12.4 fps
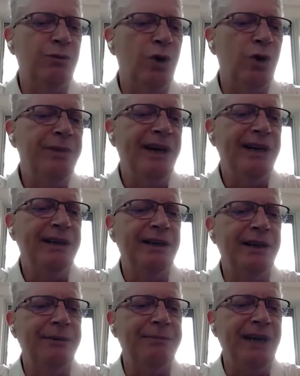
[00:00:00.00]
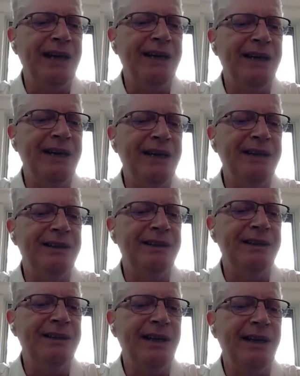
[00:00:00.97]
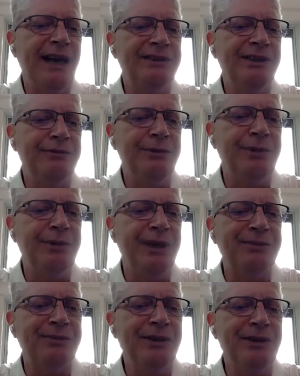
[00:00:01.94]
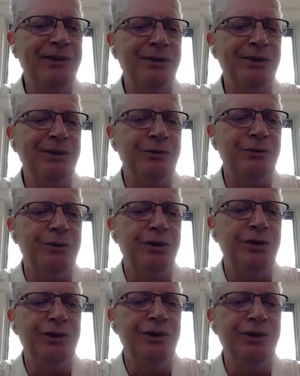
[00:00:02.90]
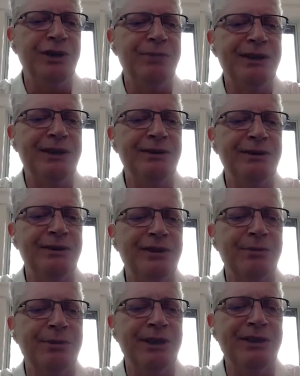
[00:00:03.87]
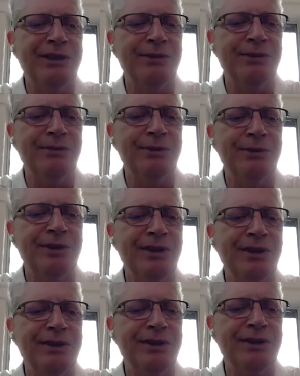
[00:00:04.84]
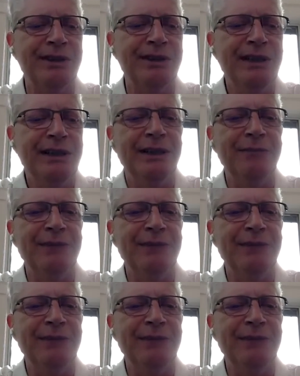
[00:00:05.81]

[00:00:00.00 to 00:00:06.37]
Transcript: the WOMAC and an actigraphy-based measure, could you get better discrimination potentially?